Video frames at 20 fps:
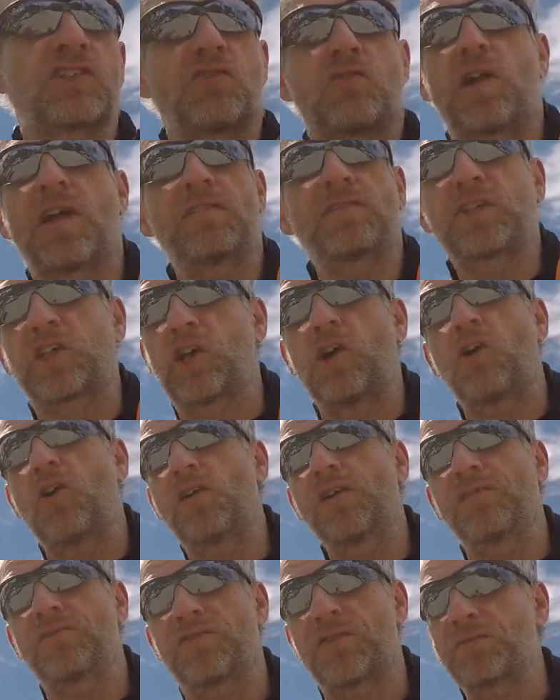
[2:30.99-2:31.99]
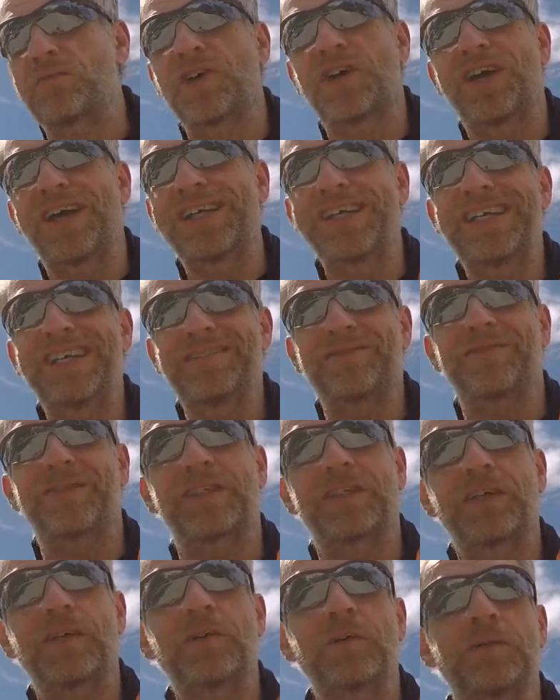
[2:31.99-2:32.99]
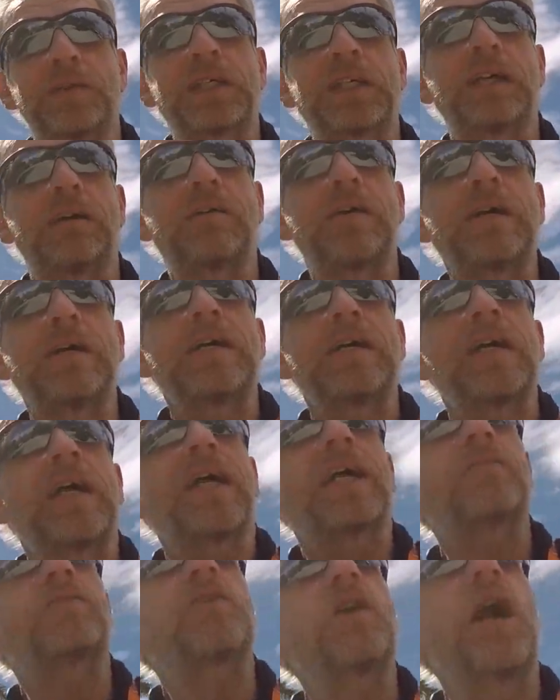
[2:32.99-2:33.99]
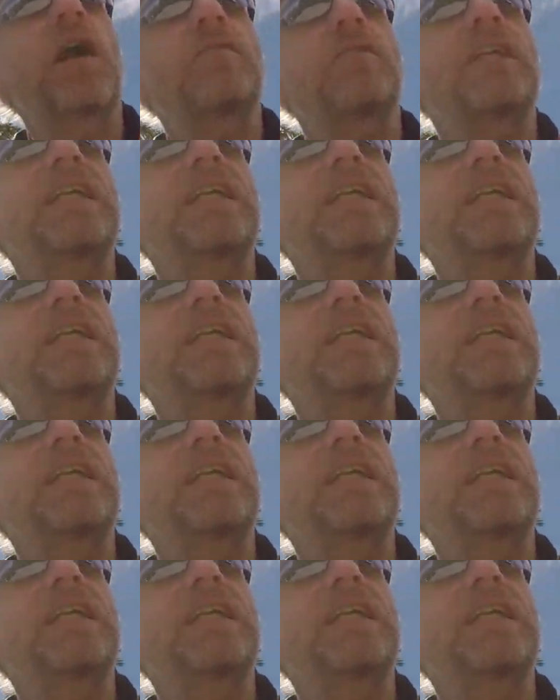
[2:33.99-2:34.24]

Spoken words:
around the corner from where I live, so if you have a